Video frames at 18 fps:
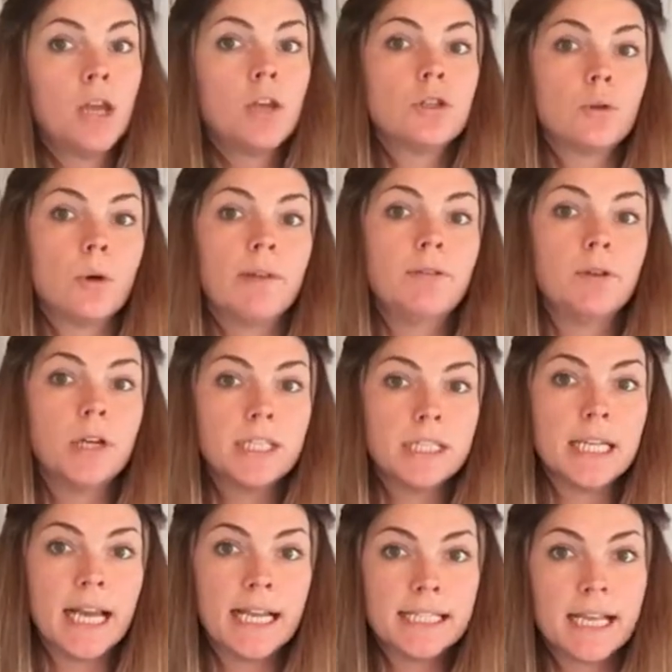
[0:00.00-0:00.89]
So if there
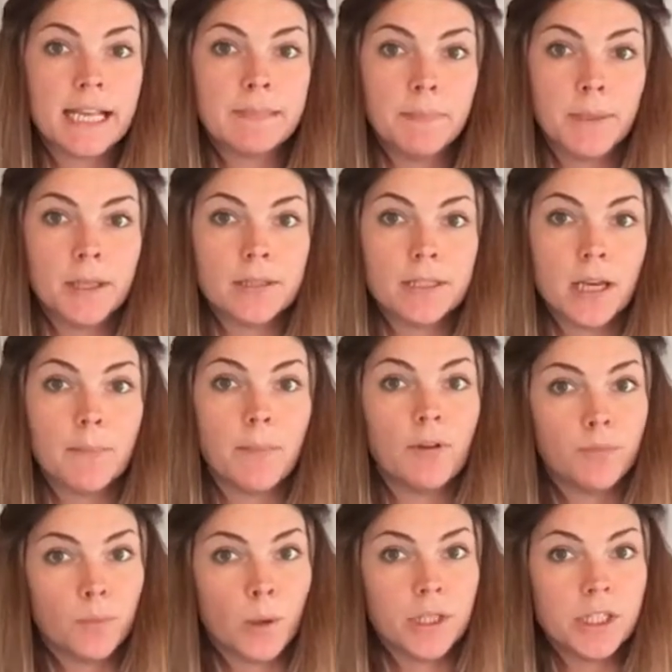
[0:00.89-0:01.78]
is an excess buildup
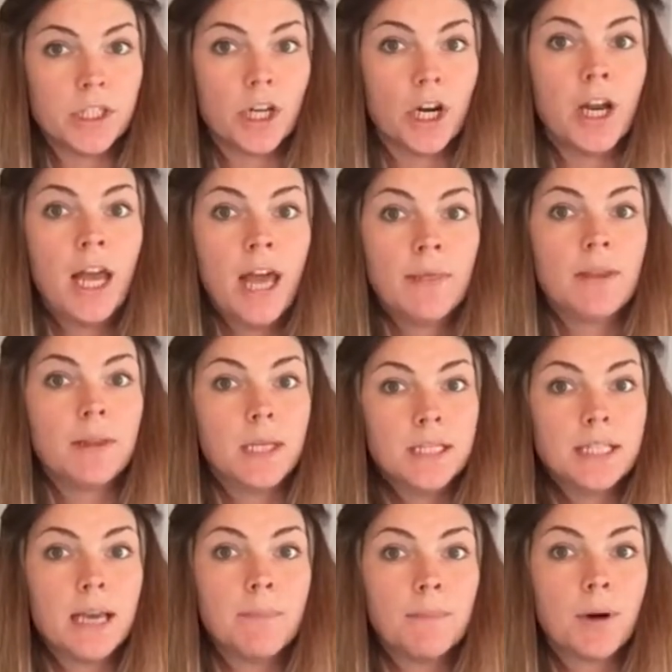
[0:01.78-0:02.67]
of moisture, then
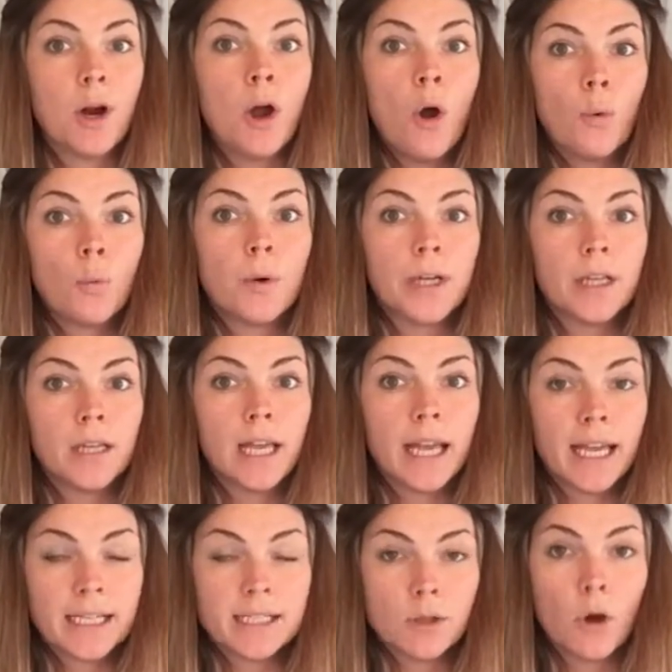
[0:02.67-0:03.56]
the timber will
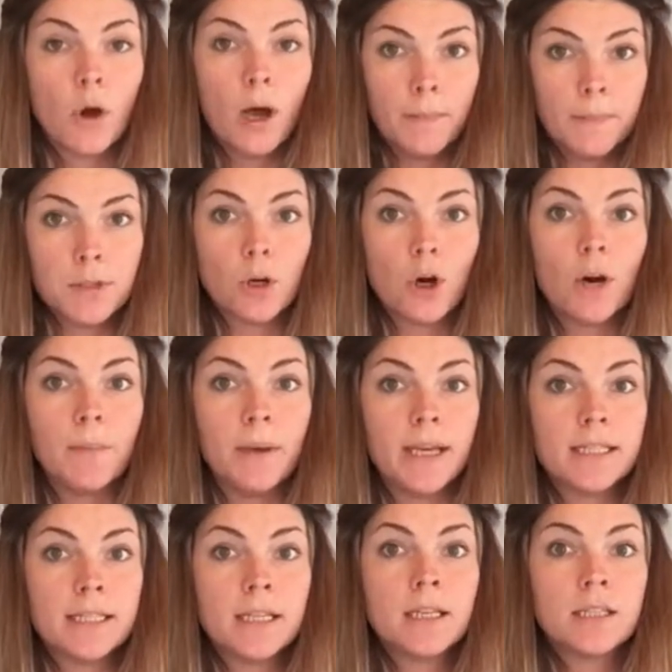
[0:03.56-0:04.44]
absorb
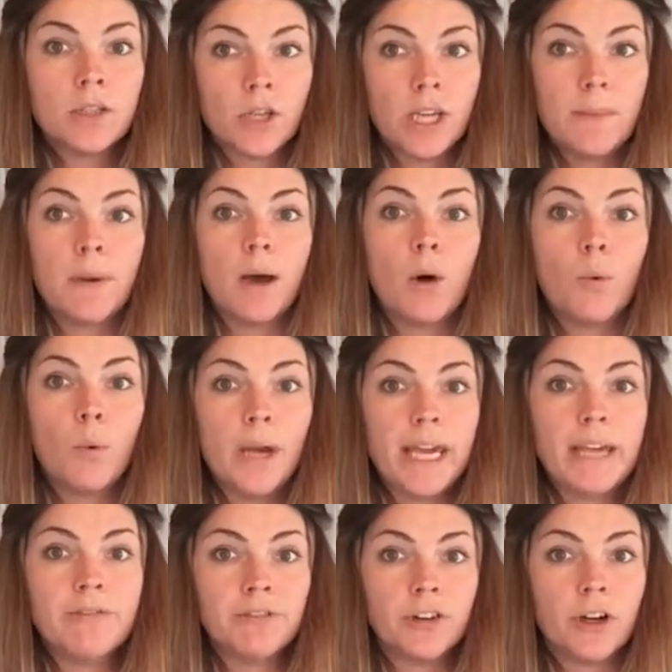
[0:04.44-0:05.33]
it, so keep it
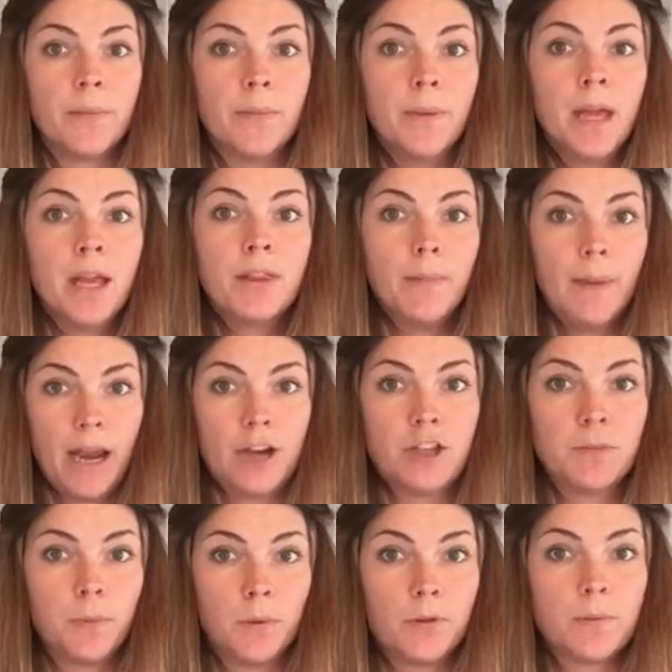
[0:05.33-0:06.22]
away from the
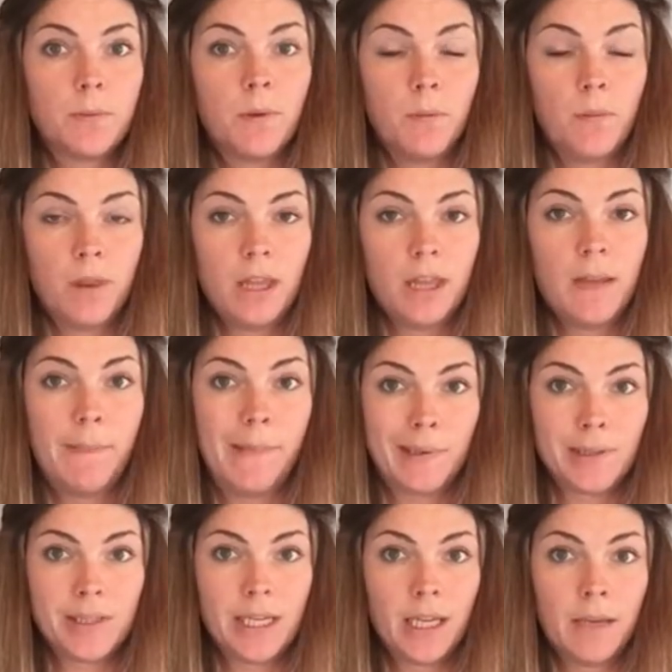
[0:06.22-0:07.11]
perishables within the
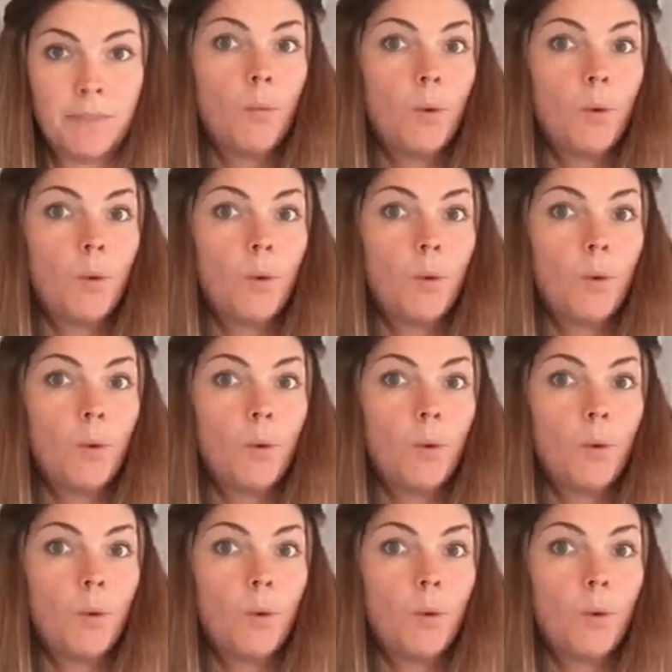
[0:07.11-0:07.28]
building.